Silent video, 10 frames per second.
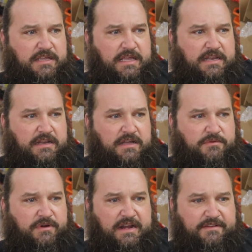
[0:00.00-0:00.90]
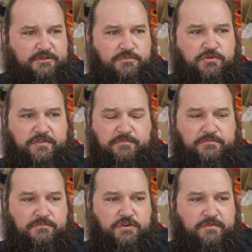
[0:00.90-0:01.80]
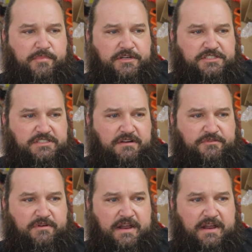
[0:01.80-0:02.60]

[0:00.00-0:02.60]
and we're gonna have to move a bunch of stuff